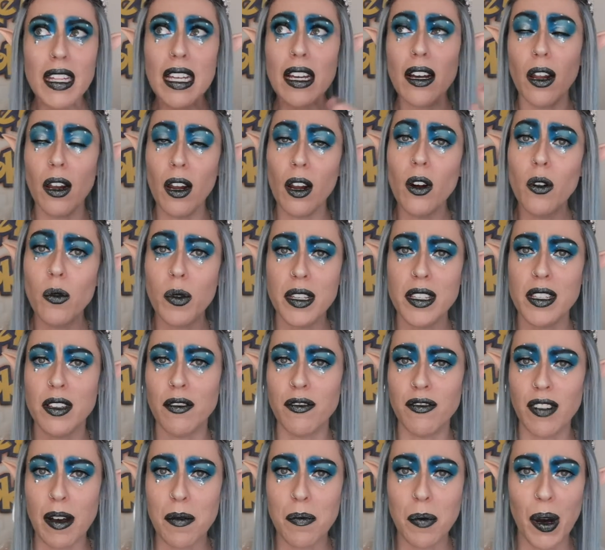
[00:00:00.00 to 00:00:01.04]
along with some
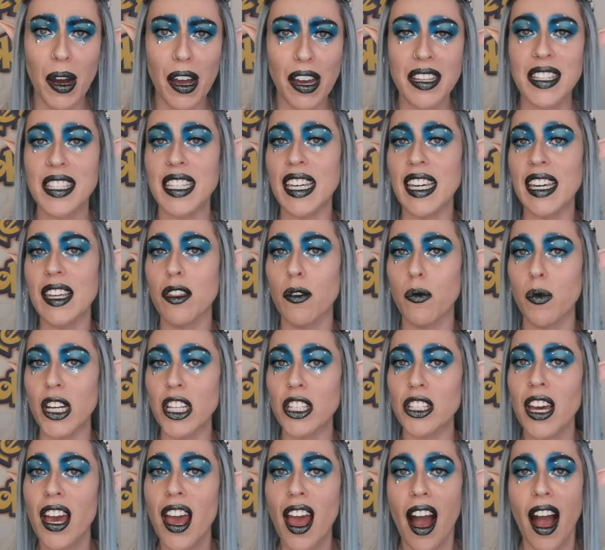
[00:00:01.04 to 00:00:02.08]
vampire teeth, which